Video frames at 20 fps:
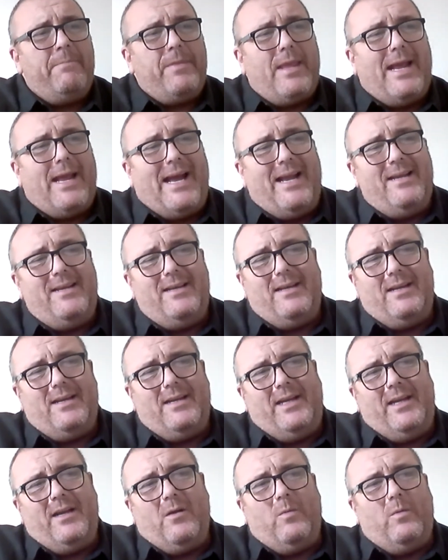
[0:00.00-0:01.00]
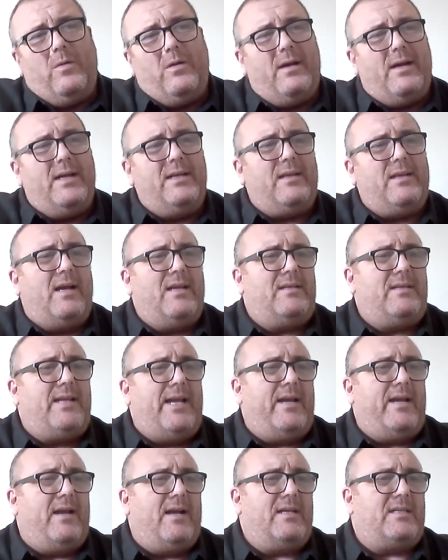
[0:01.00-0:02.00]
And you know what? I
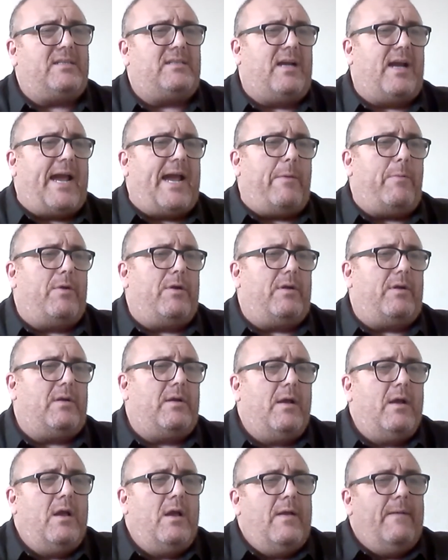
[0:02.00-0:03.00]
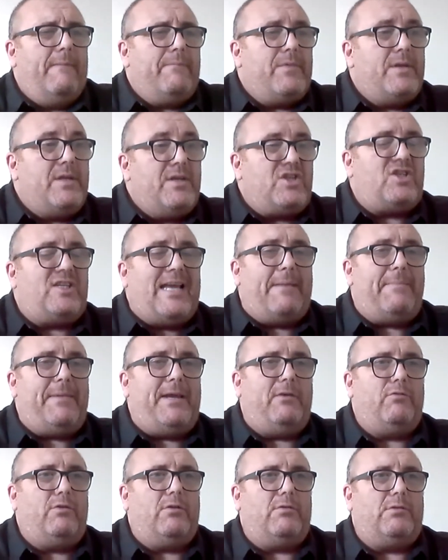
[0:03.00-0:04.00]
think our
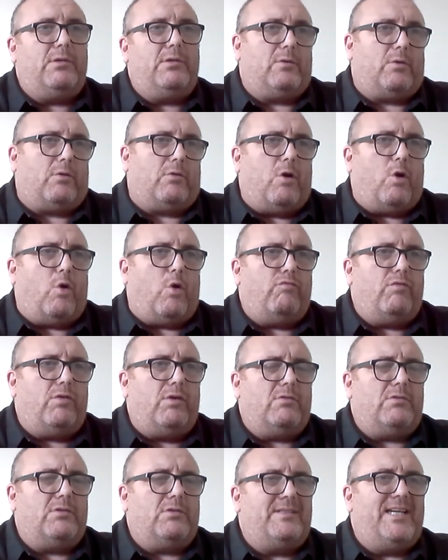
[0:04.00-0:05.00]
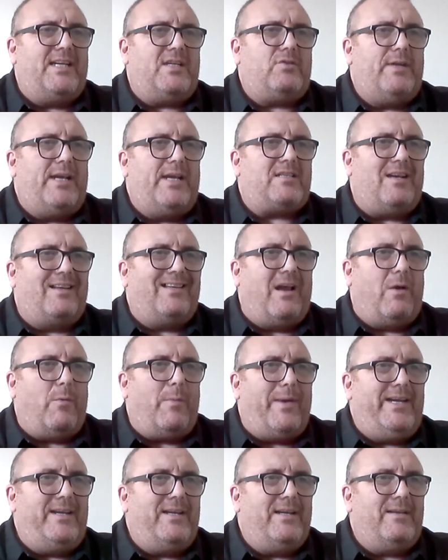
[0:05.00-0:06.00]
semi-rural or rural districts, I think
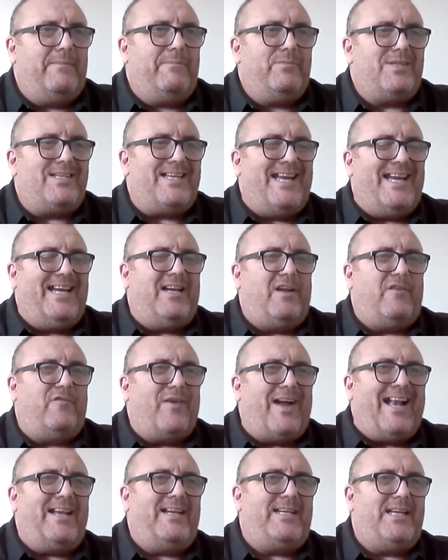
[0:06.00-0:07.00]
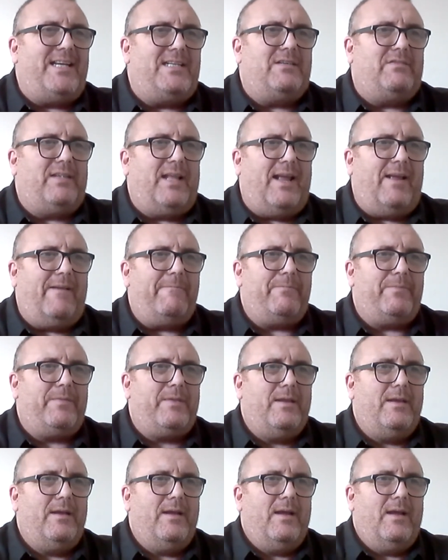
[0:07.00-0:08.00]
we can take advantage of that.
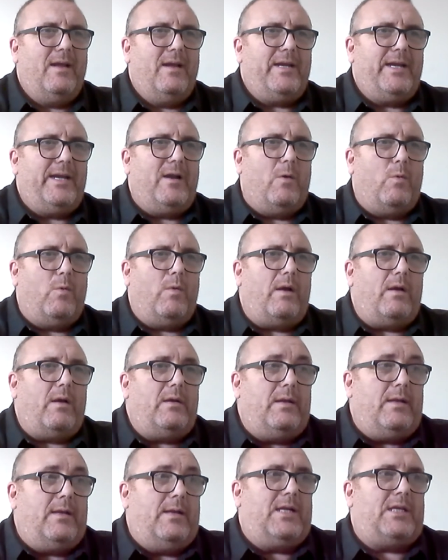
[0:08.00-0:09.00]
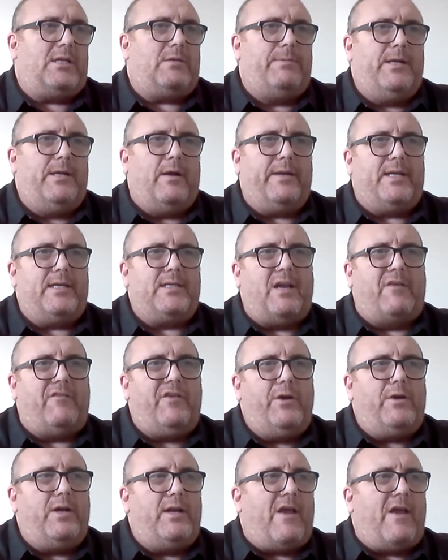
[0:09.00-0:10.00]
You know, let's be honest, if
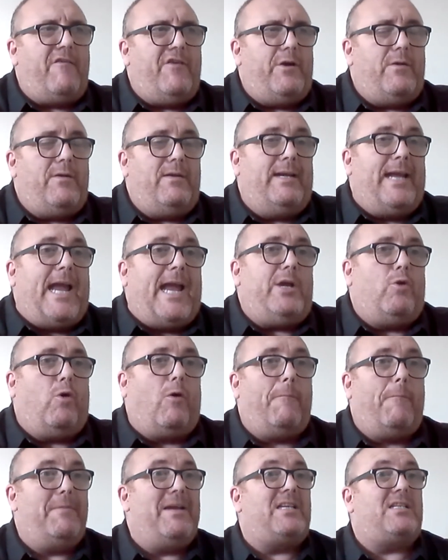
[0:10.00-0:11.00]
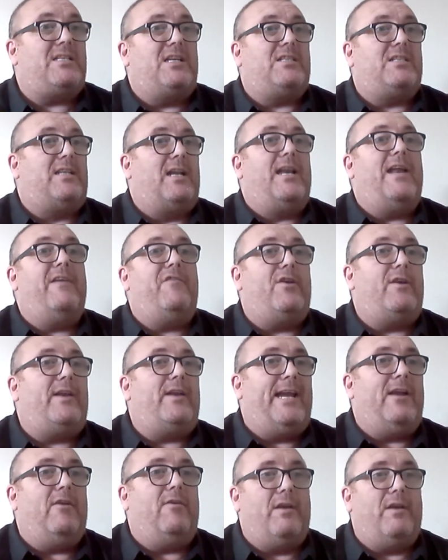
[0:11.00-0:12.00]
you can get your business delivered
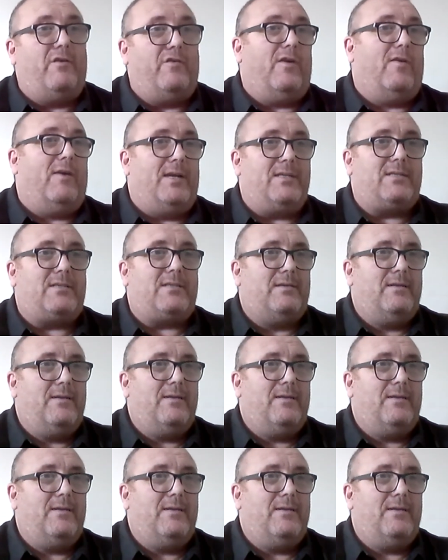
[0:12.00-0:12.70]
here in the forest,